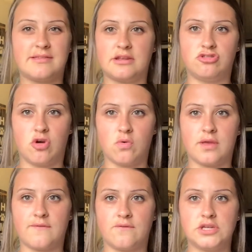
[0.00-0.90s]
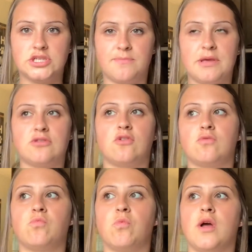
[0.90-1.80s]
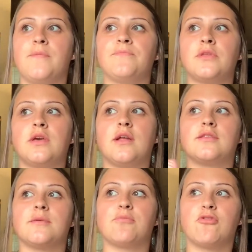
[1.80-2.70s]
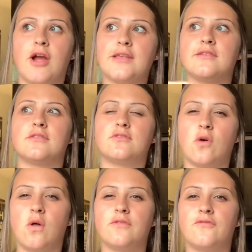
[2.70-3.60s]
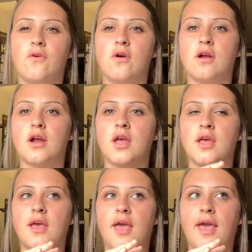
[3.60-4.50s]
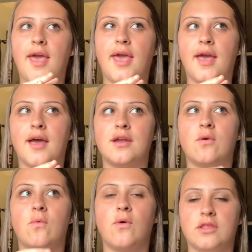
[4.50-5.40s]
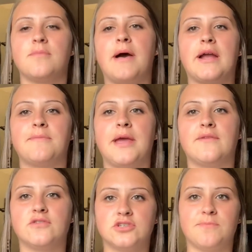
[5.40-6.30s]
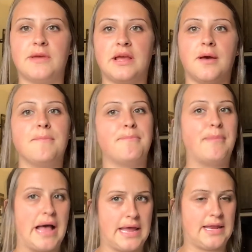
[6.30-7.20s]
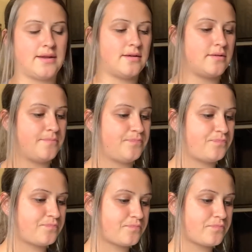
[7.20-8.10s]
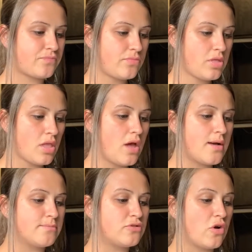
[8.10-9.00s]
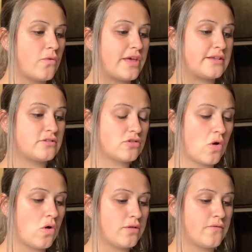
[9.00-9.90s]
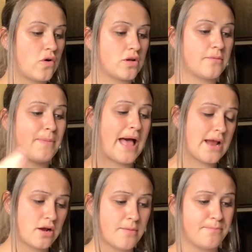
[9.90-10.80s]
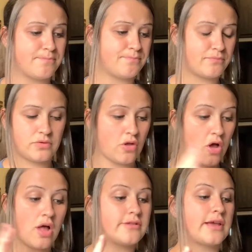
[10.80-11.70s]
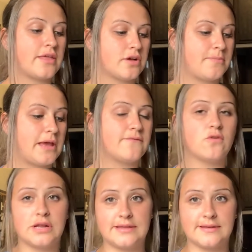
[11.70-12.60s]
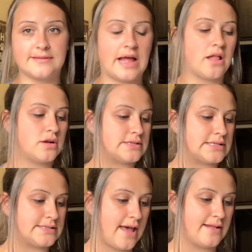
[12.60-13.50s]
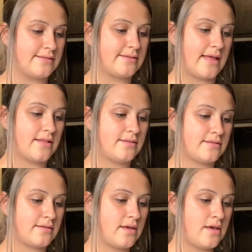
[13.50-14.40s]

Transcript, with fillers: I don't give free shipping. So it's what, it's the price it sold for and what the buyer paid for shipping combined. Um, so they sold for, the buyer com, altogether paid forty-six dollars and ten cents.